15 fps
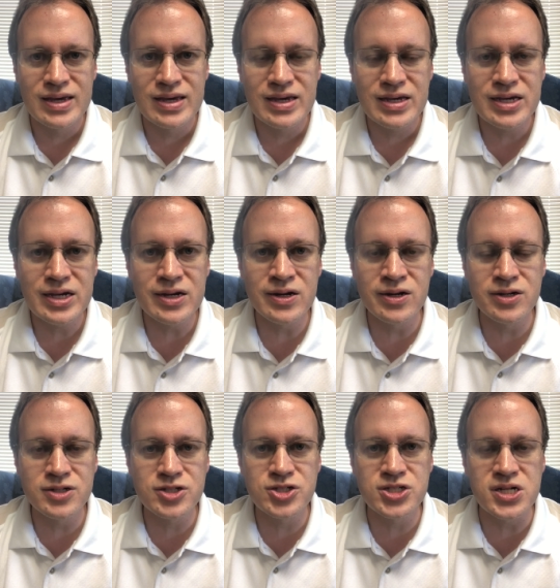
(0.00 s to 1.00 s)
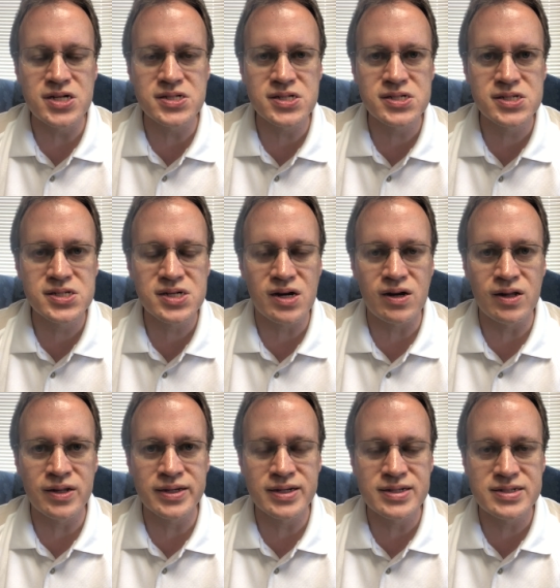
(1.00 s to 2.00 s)
Here, Jesus is
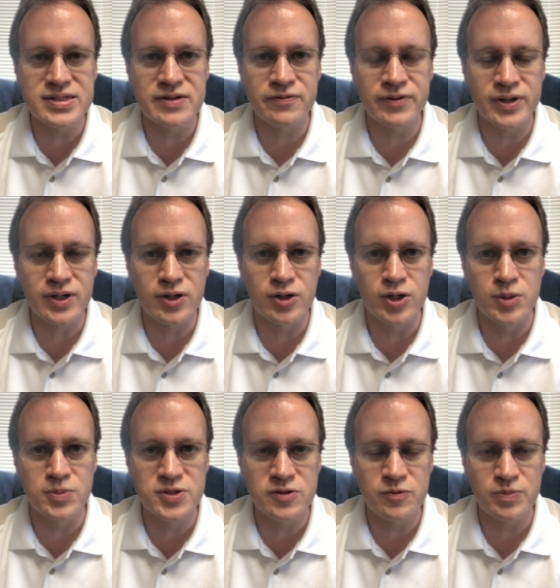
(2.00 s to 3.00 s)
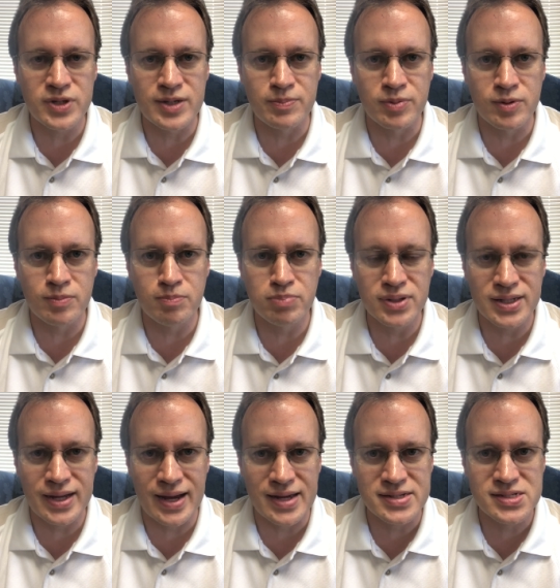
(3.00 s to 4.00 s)
calling different groups of people
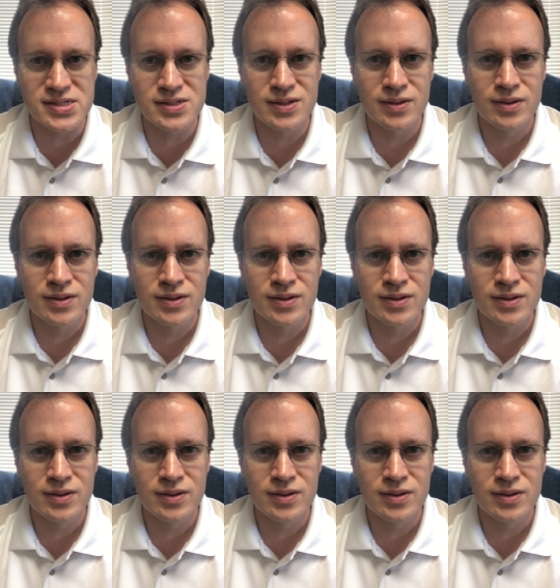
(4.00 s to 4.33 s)
blessed.